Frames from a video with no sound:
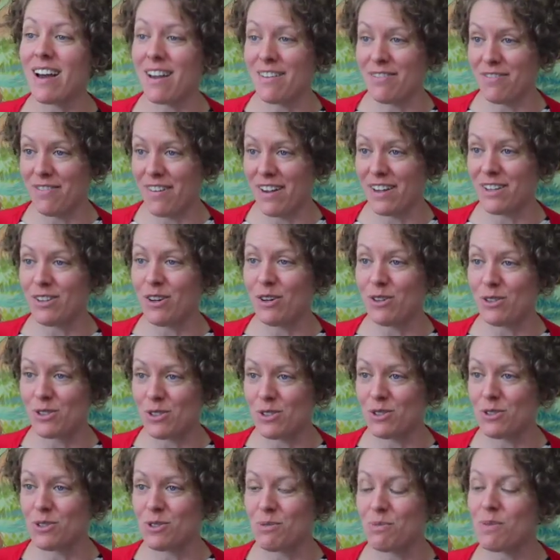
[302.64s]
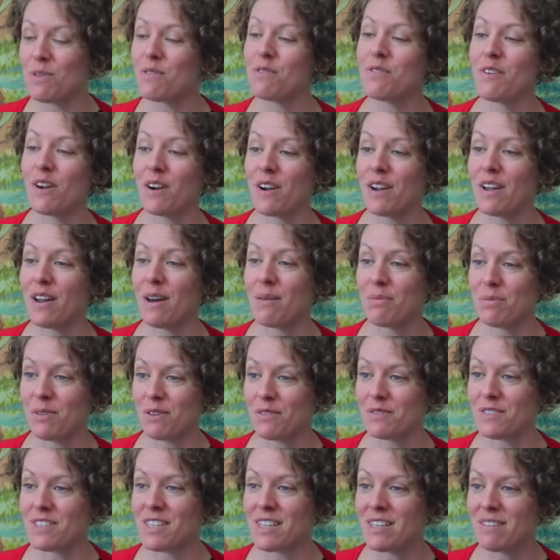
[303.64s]
I find also to be very
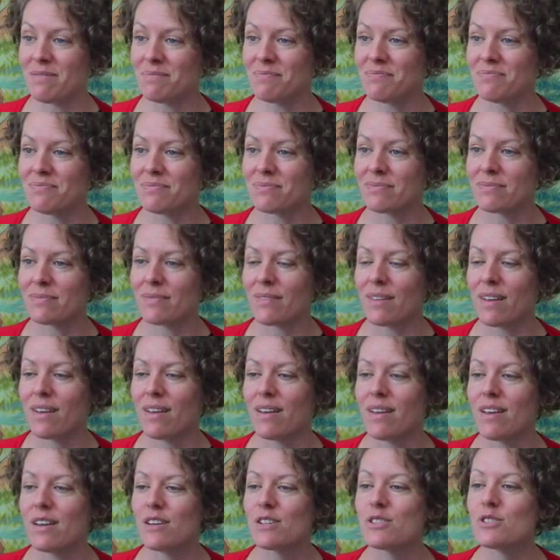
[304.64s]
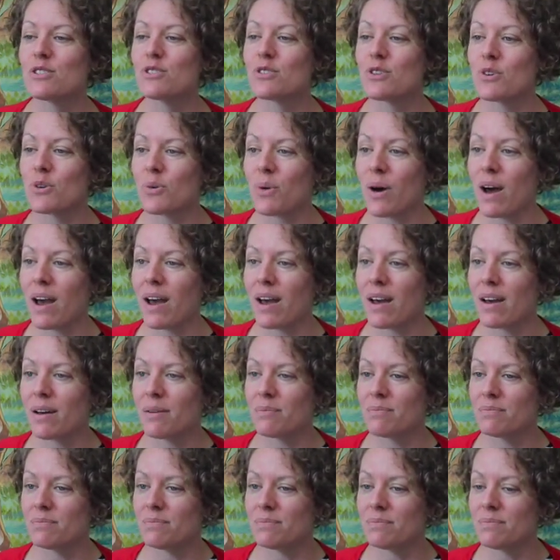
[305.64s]
uplifting. So
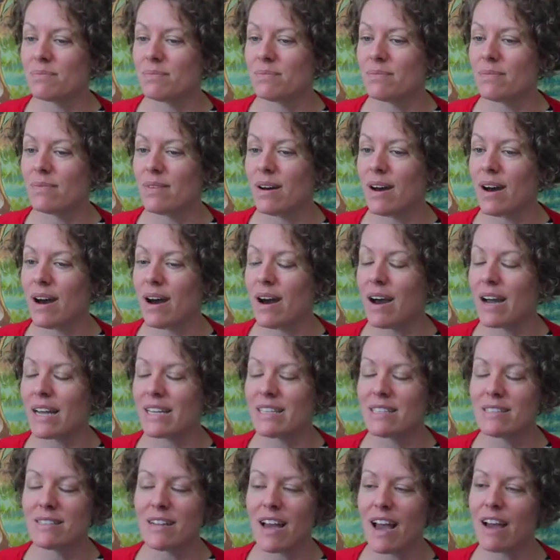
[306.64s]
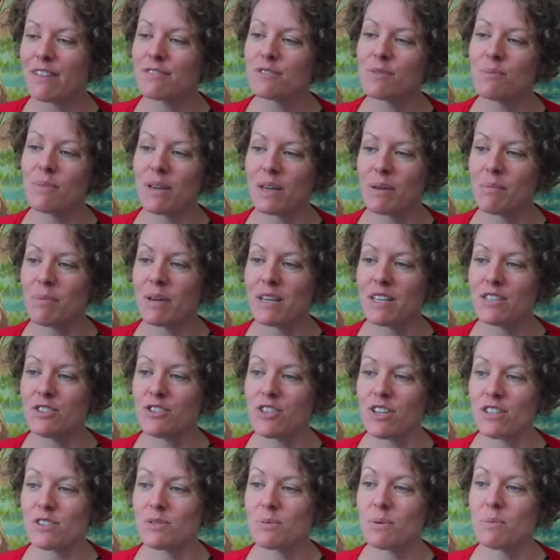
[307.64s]
I didn't have to make a big
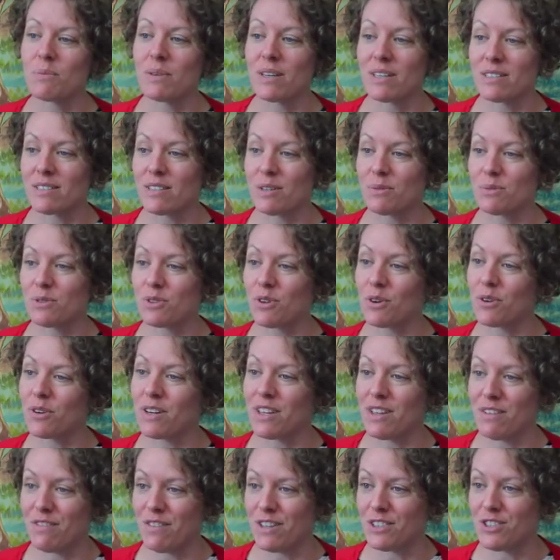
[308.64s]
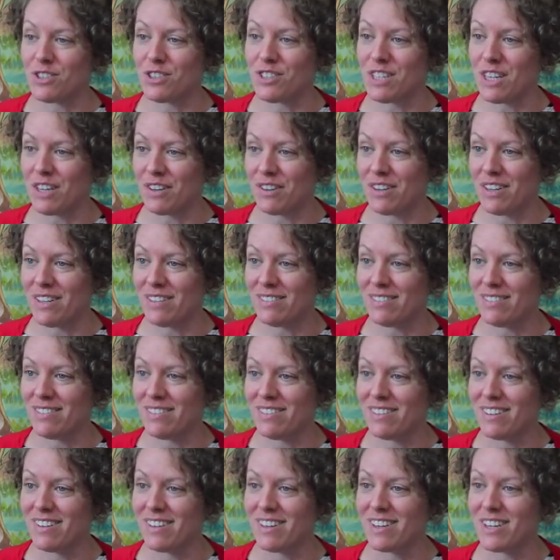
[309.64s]
adjustment because I was already a vegetarian,
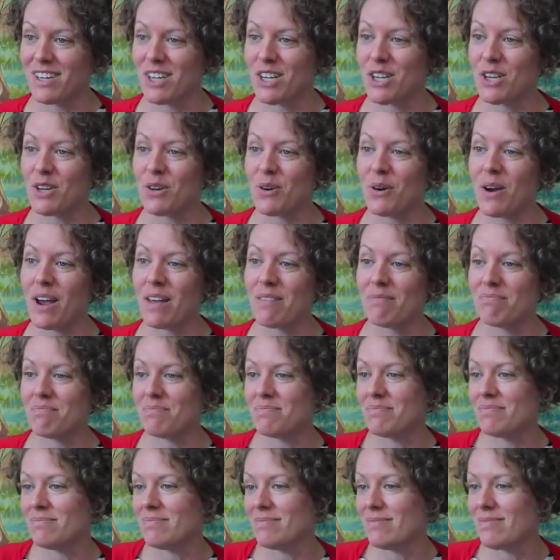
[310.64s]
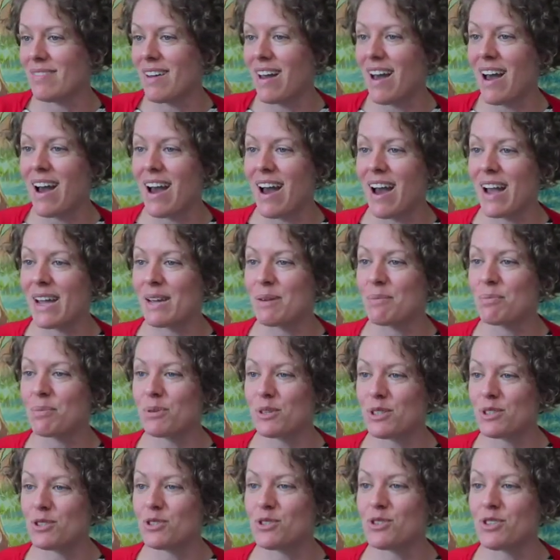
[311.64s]
you know, and I
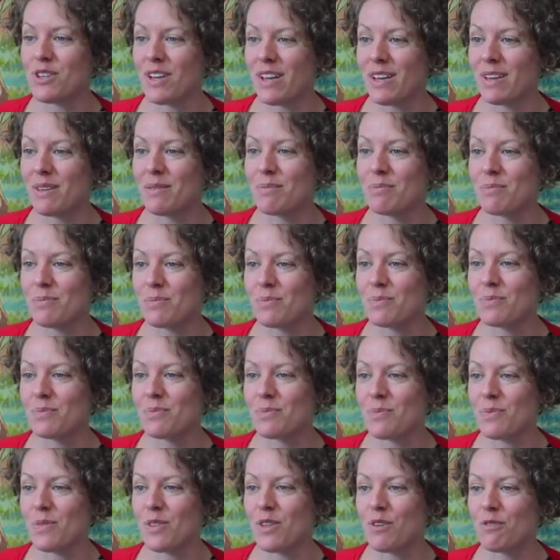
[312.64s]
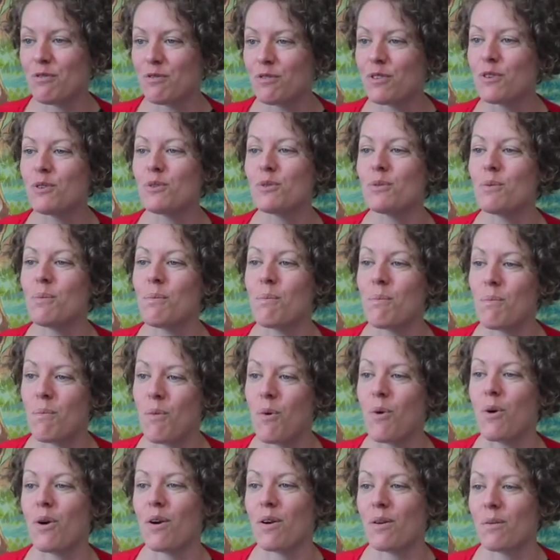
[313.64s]
appreciate the food
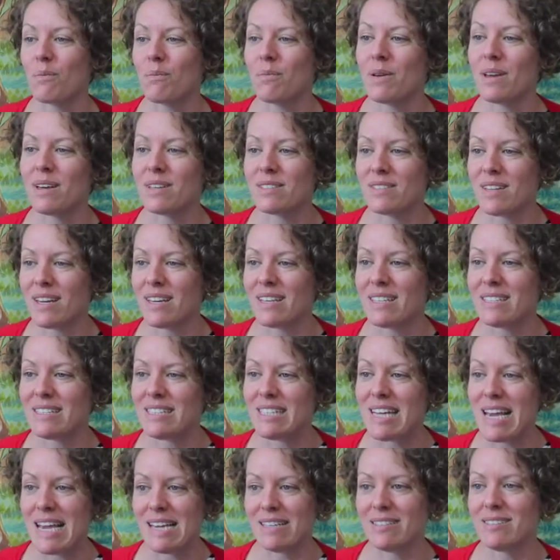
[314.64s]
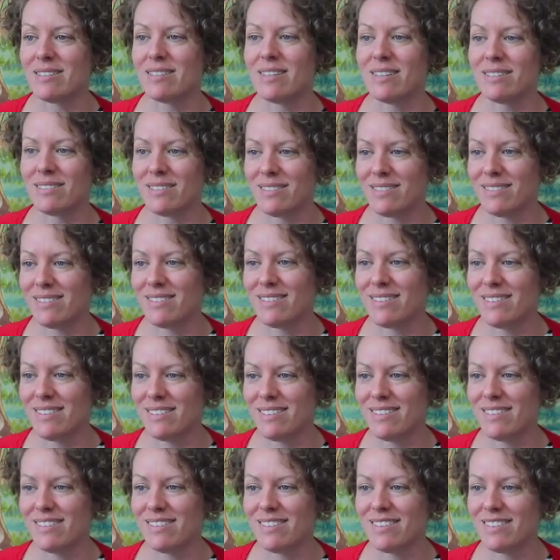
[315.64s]
more because I can taste it.
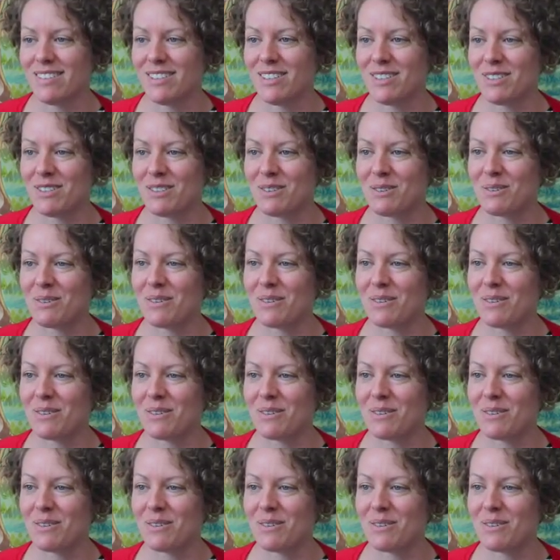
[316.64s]
You know.